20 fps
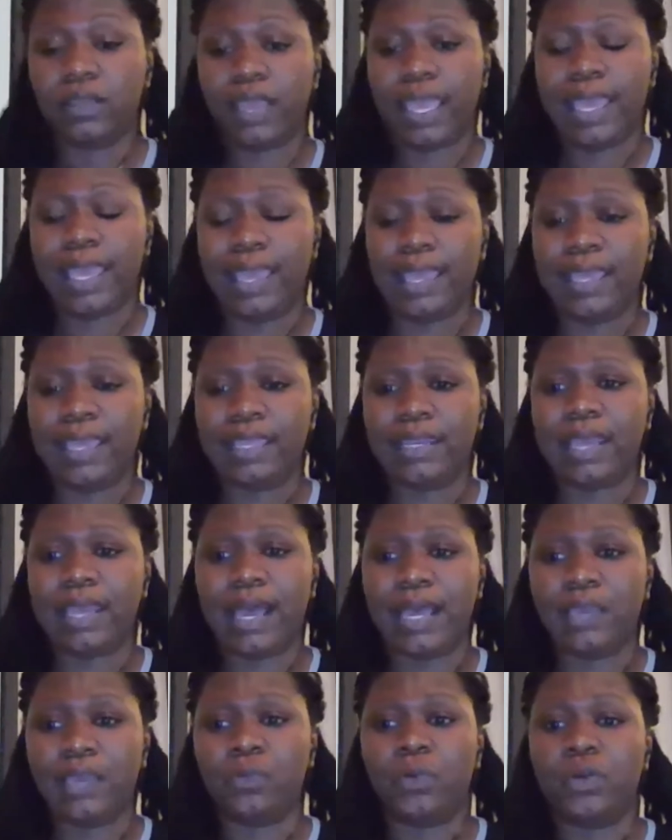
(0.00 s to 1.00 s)
And
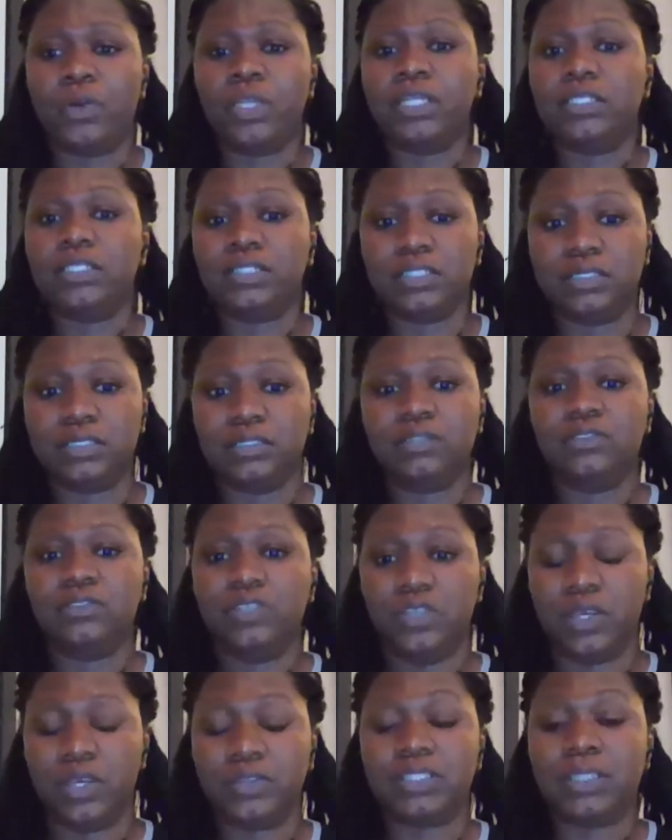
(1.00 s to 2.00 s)
I wanted
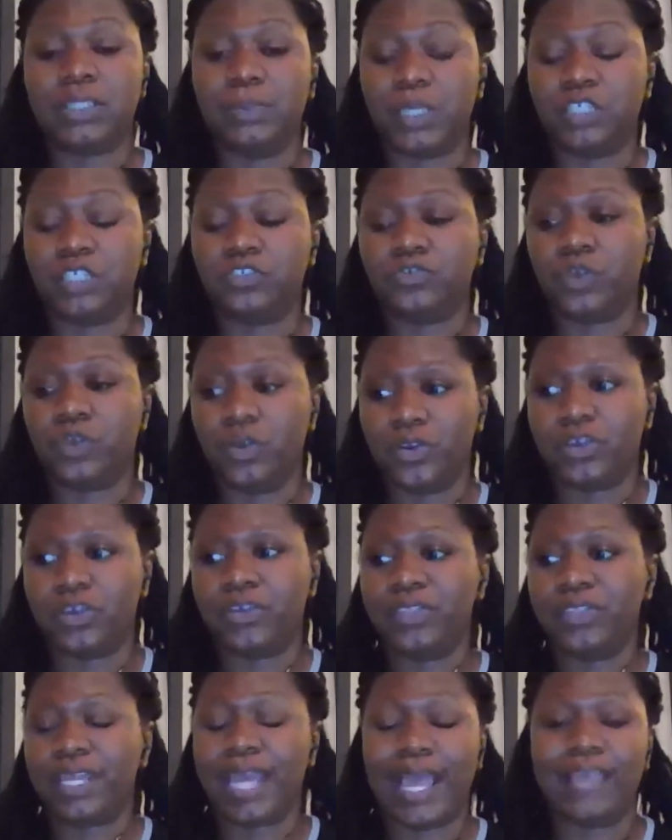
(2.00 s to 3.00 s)
to, something stronger
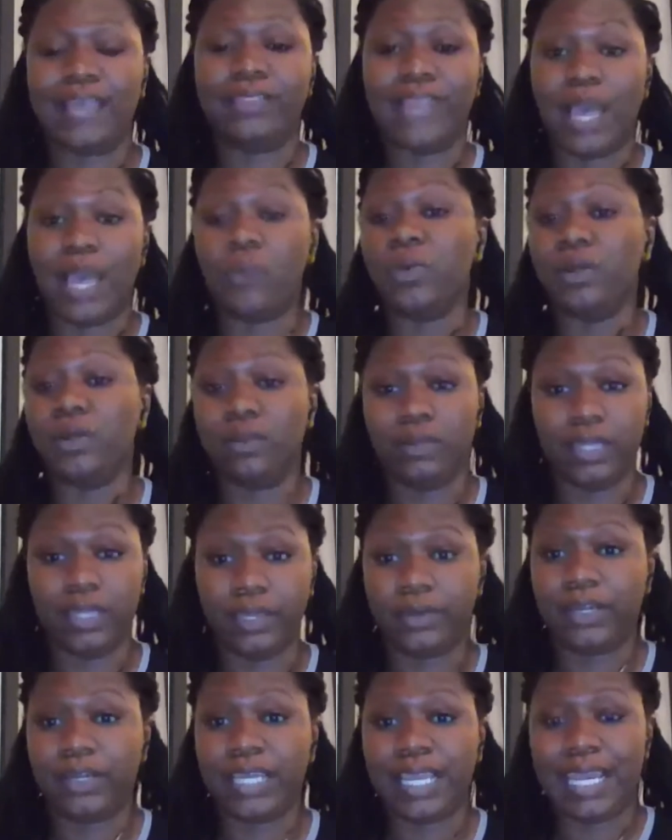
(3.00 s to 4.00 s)
that will
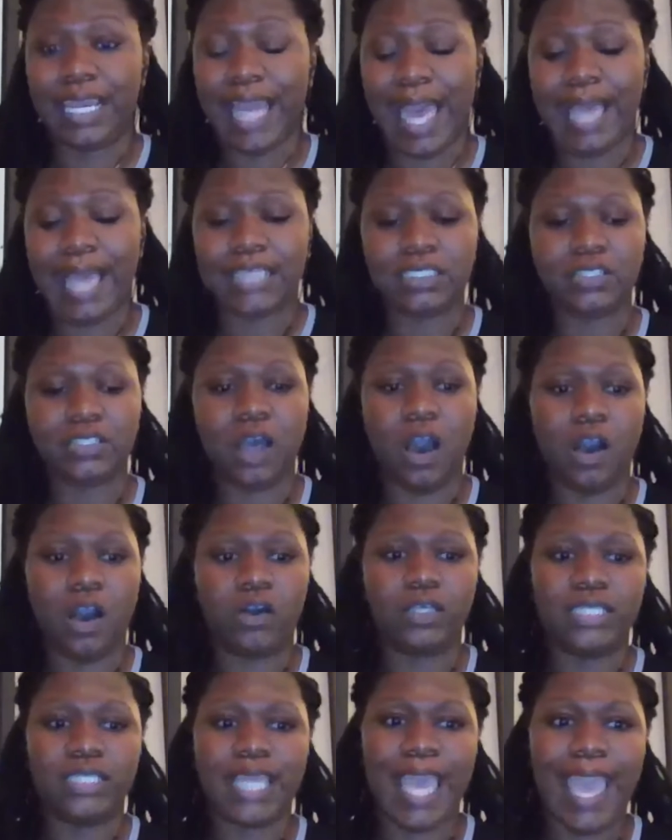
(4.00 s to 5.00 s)
literally last
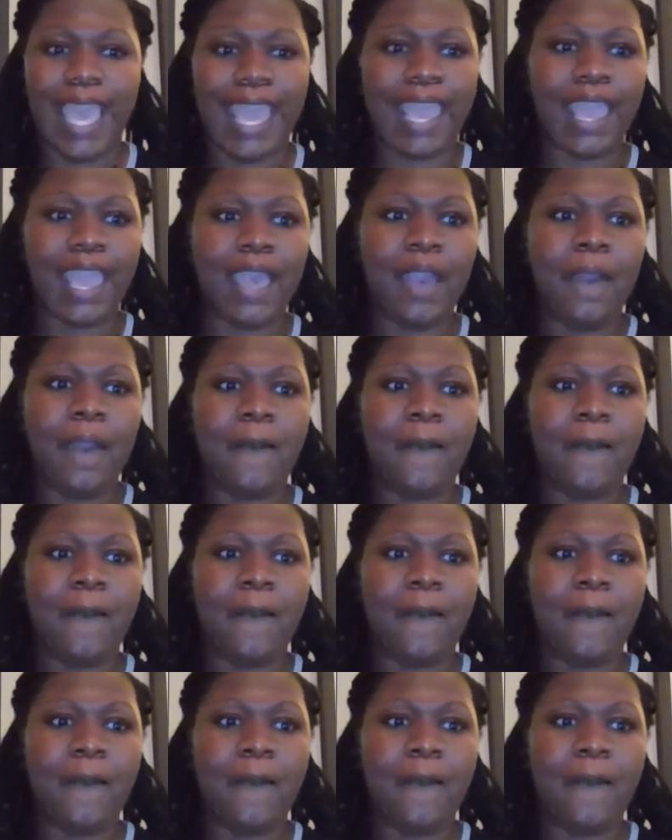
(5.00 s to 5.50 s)
all day.